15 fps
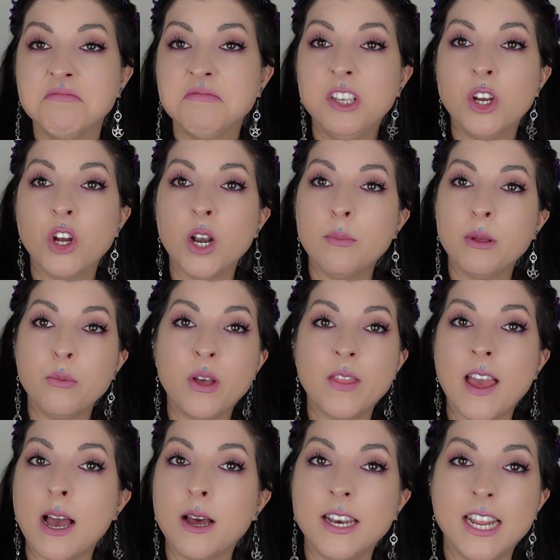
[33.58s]
you're going to be
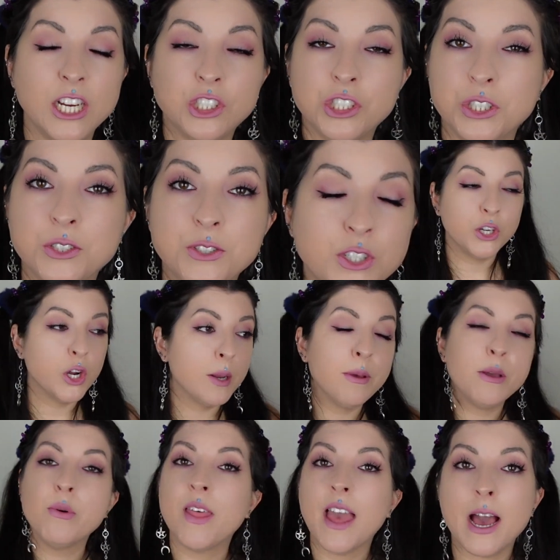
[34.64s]
without issues. You're going to
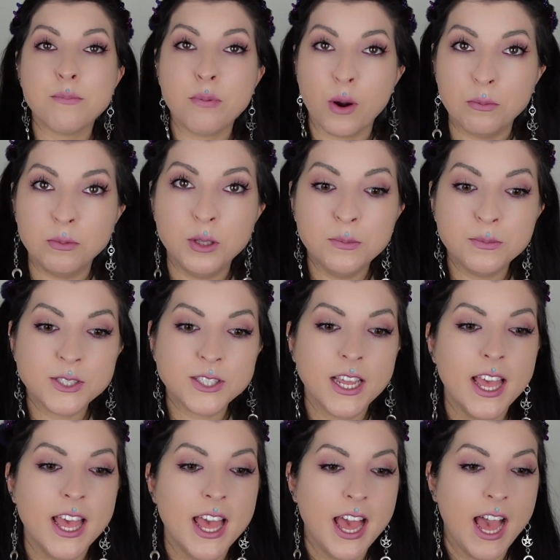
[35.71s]
be without problems.
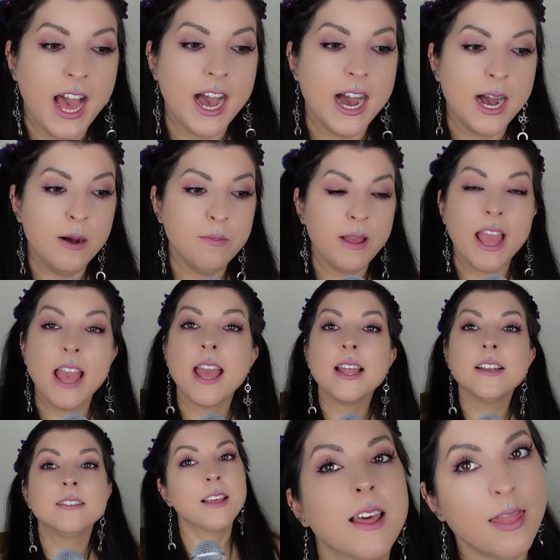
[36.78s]
Um,
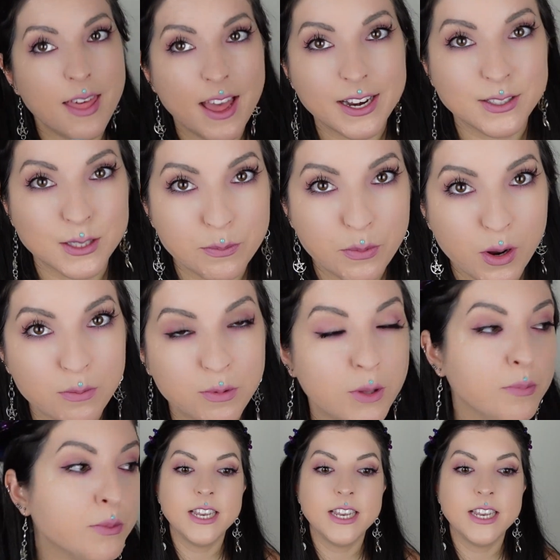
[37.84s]
and that is a problem.